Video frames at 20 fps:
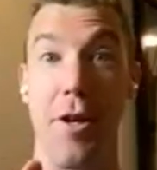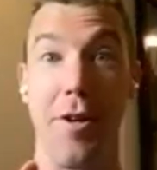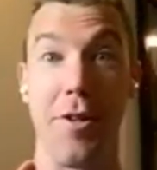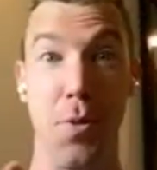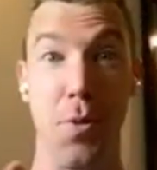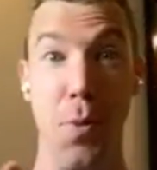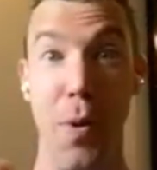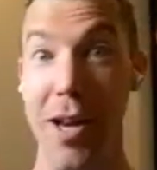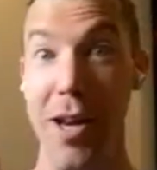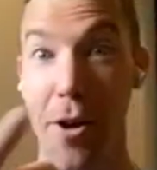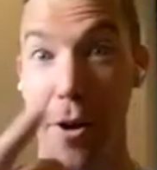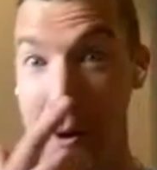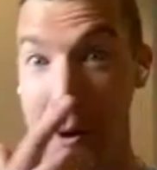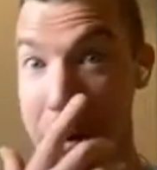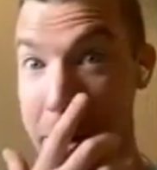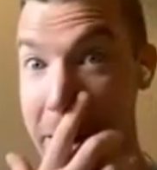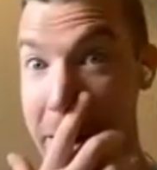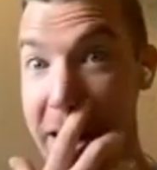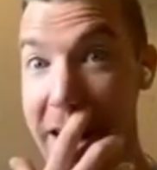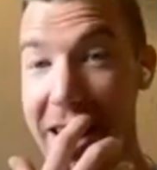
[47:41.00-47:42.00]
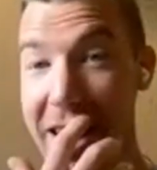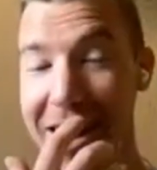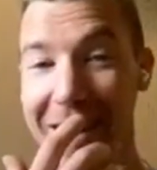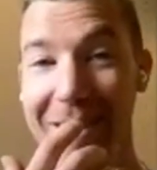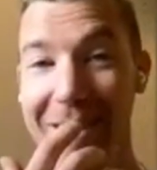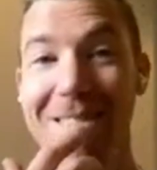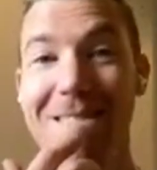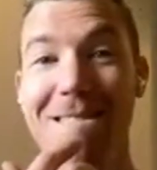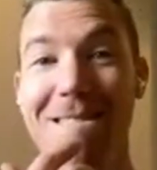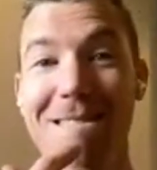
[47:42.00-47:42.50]
you got that from Peter
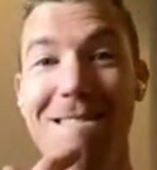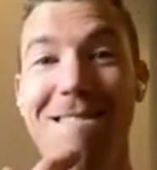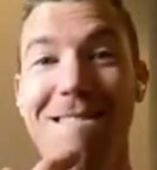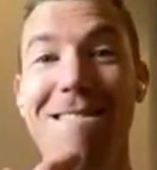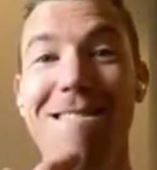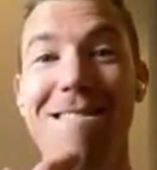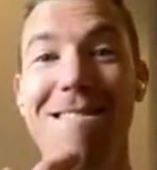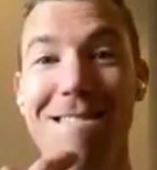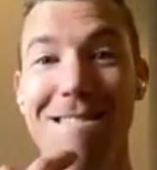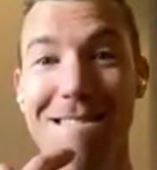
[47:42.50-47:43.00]
Rouse years ago.